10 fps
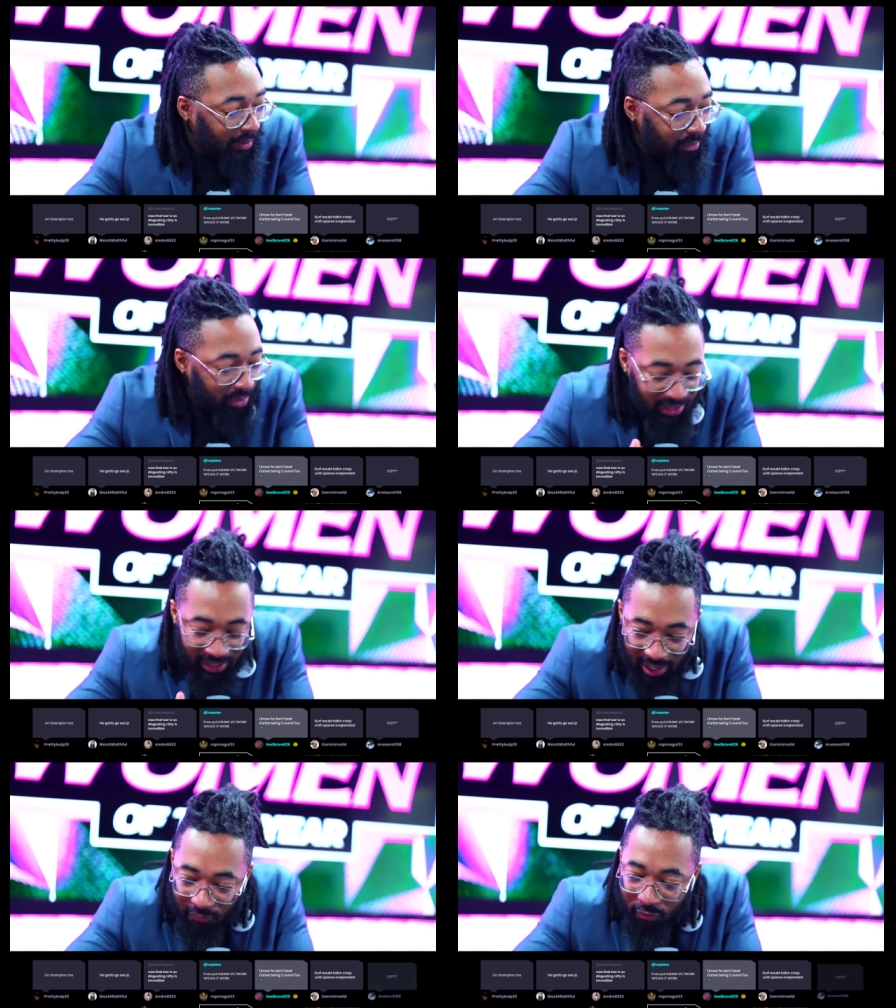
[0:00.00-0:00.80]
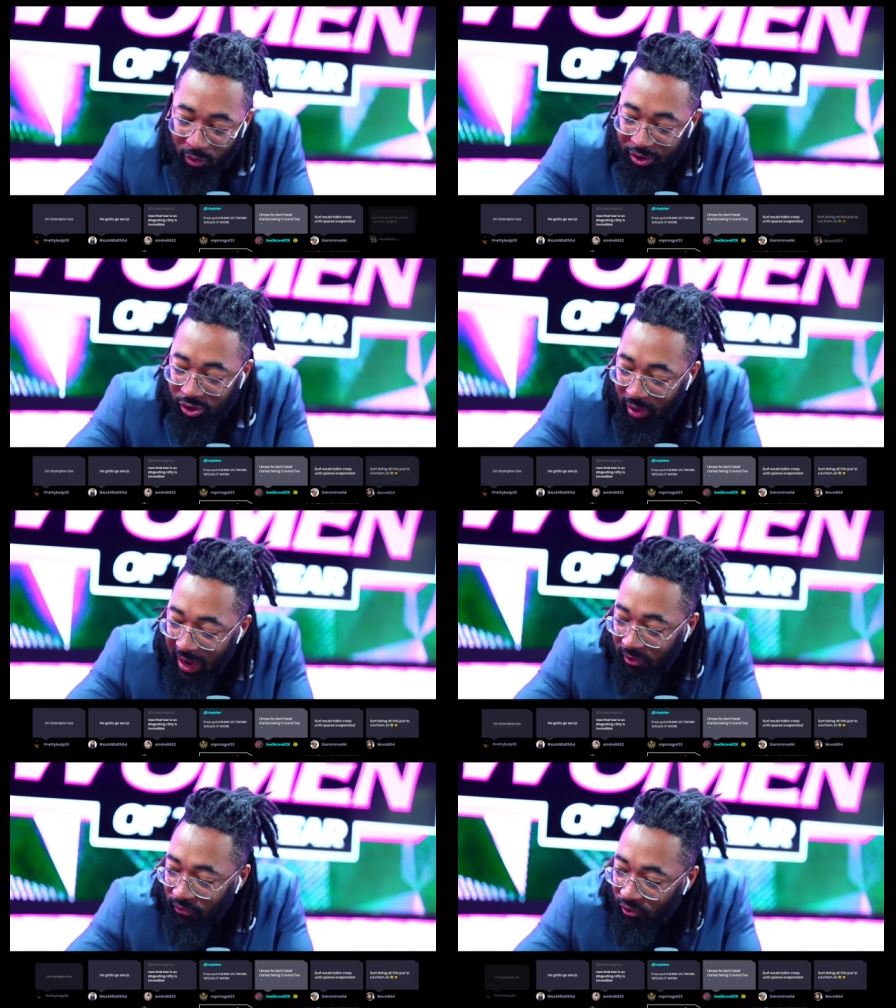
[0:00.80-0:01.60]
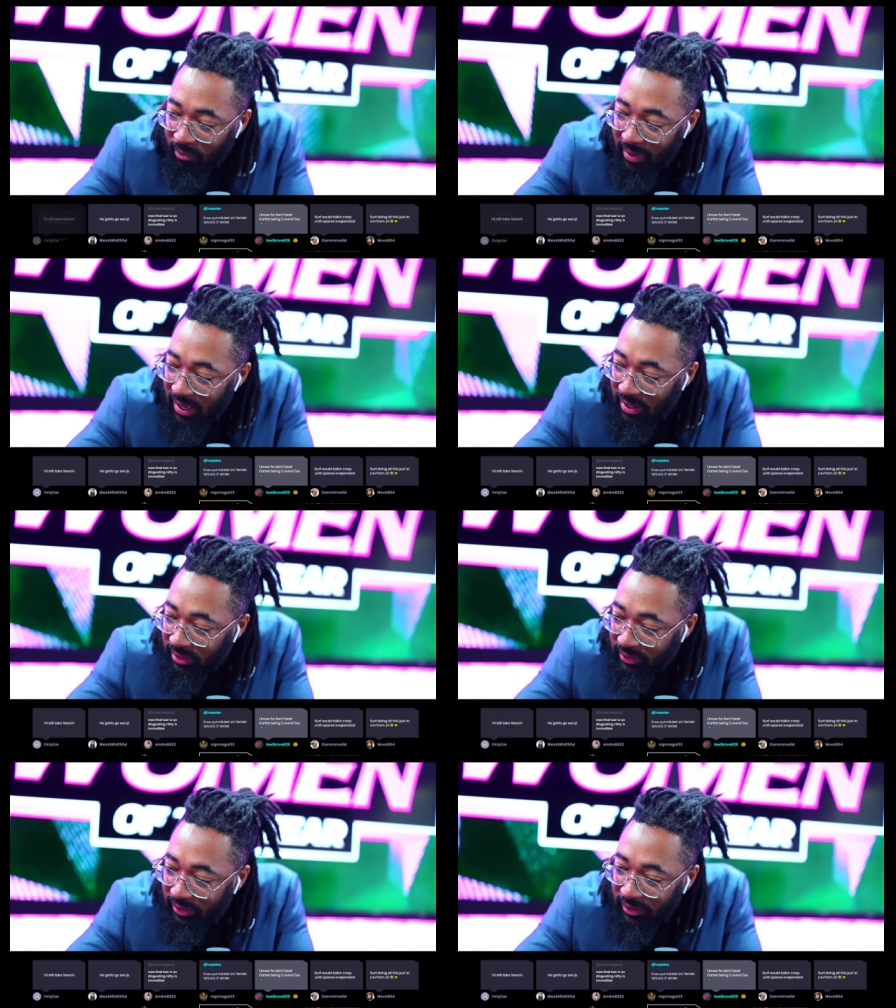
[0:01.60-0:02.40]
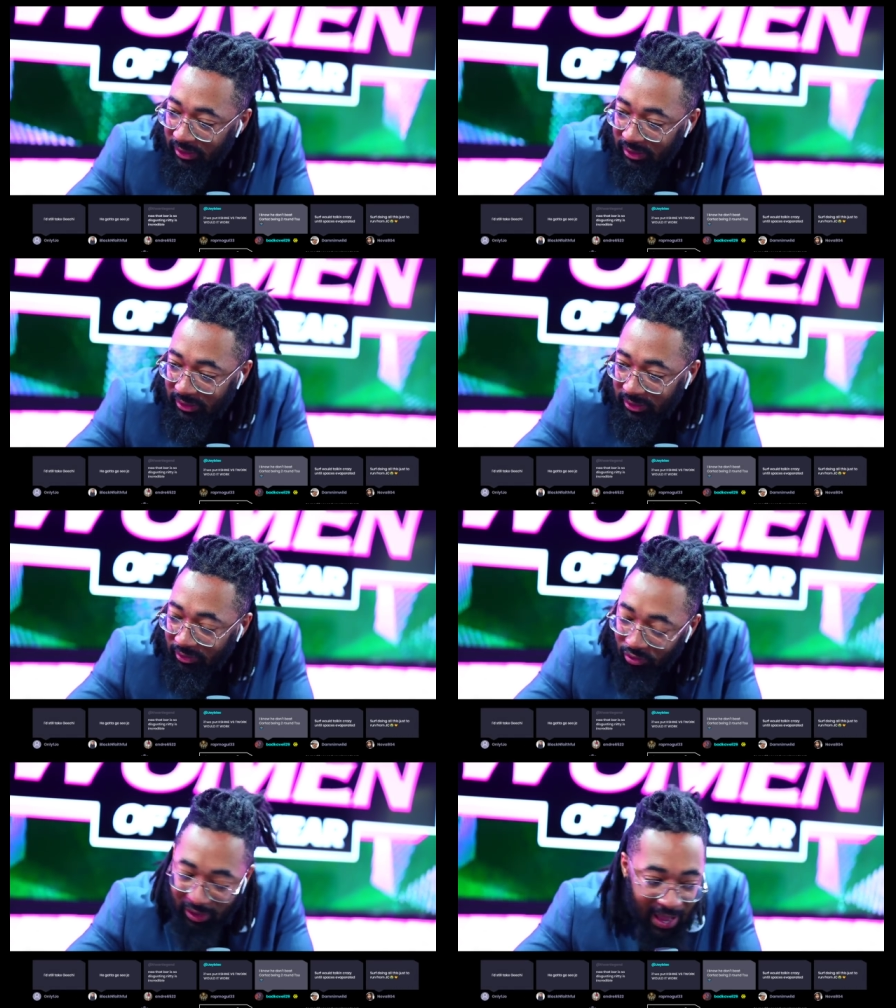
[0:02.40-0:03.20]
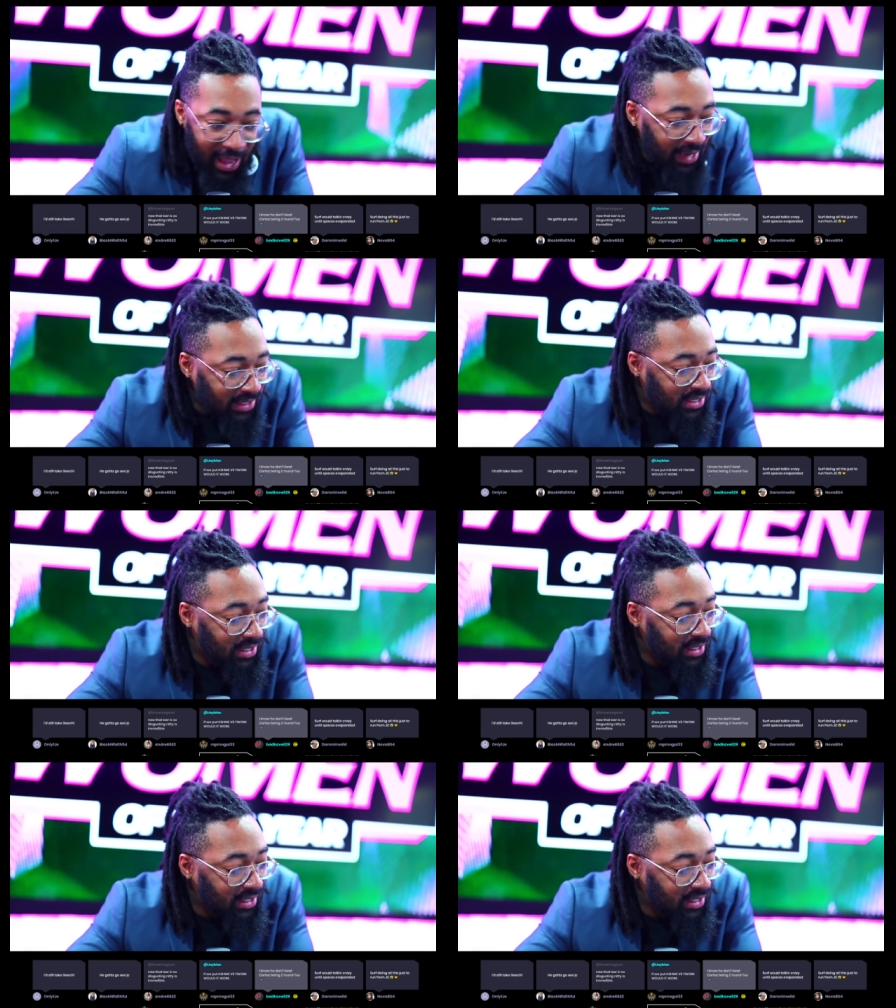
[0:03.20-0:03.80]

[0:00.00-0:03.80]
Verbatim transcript: Be careful what you ask for, man. Relax.